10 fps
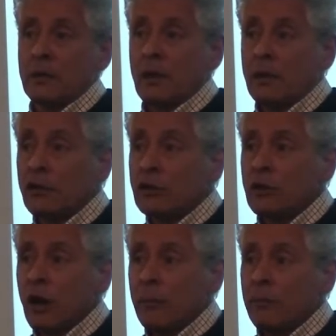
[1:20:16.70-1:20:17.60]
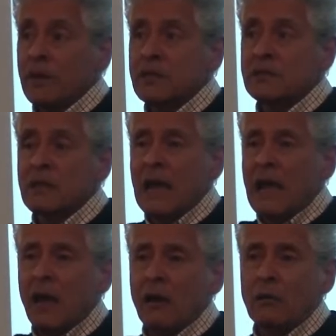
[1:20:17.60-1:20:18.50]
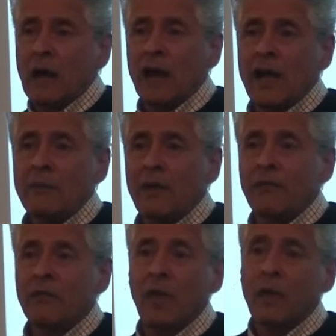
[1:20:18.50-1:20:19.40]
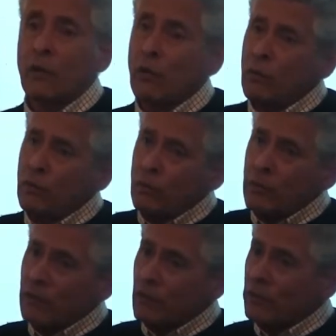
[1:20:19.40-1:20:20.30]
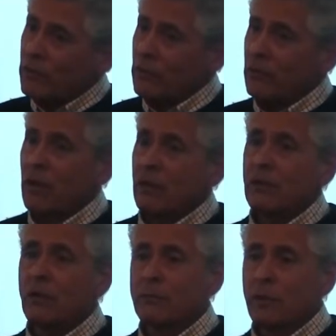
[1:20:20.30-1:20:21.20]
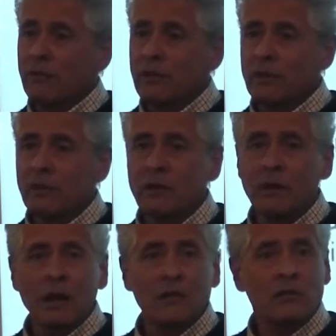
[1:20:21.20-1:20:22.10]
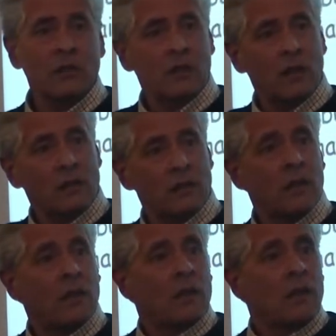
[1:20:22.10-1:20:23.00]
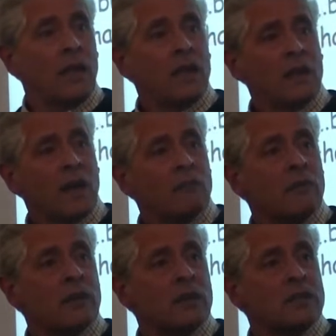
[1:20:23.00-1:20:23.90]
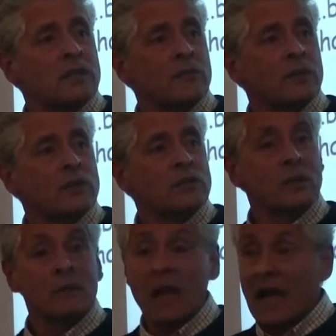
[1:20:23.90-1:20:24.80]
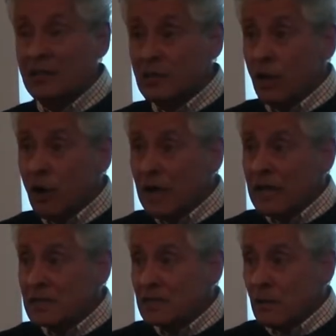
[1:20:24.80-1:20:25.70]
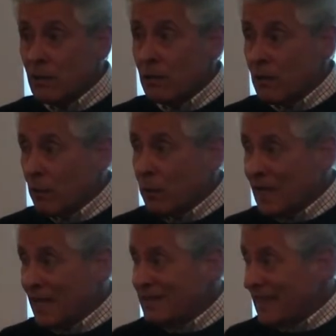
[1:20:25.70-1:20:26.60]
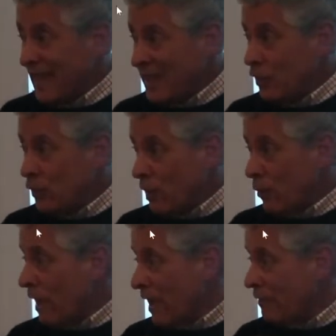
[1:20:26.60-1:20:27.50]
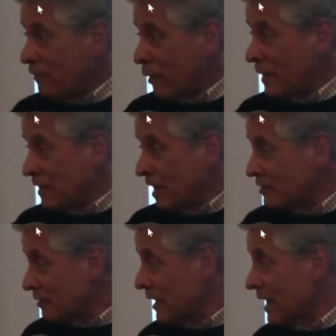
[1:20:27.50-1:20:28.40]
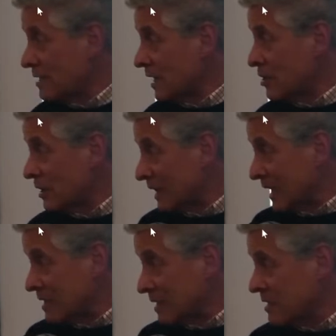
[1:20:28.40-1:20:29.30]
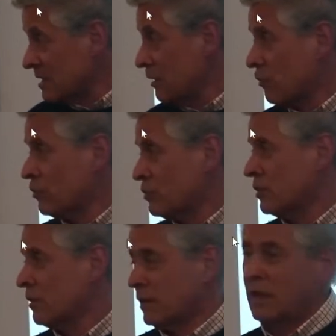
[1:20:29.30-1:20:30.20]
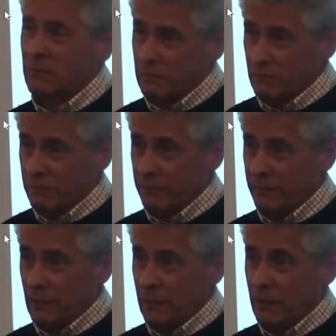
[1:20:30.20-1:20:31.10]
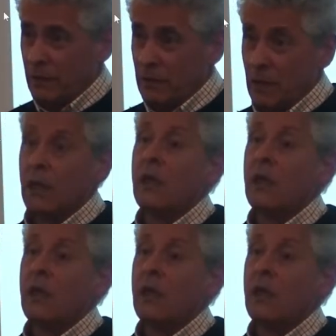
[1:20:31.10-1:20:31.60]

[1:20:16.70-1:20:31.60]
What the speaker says: The good cop is now IMF saying, oh, you must concentrate on poverty reduction and income redistribution, as long as we can take you away from industrialization. This is the crucial thing. You know?